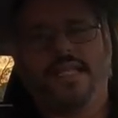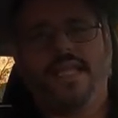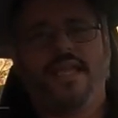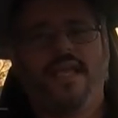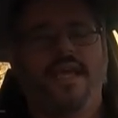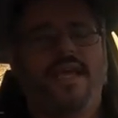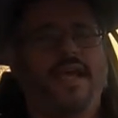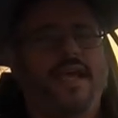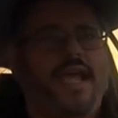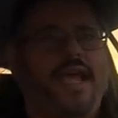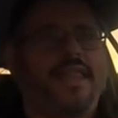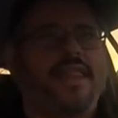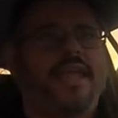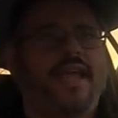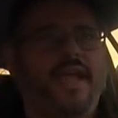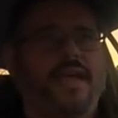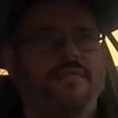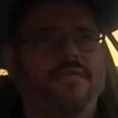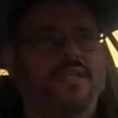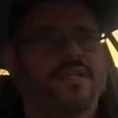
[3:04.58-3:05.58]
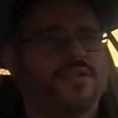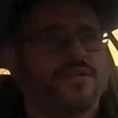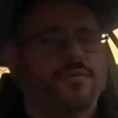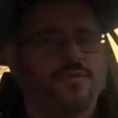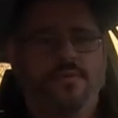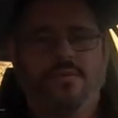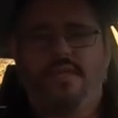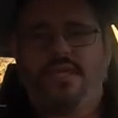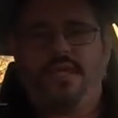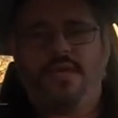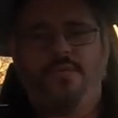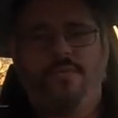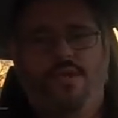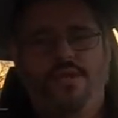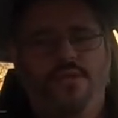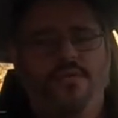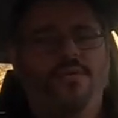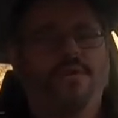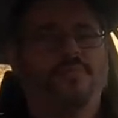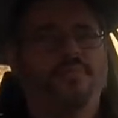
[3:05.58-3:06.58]
Yeah, and they have this cool thing where
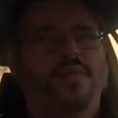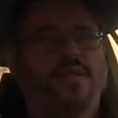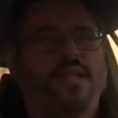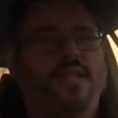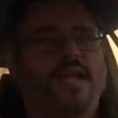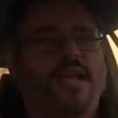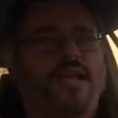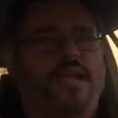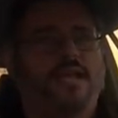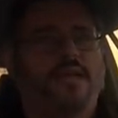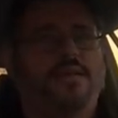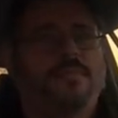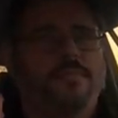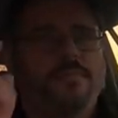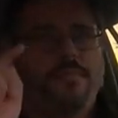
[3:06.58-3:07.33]
you can be like,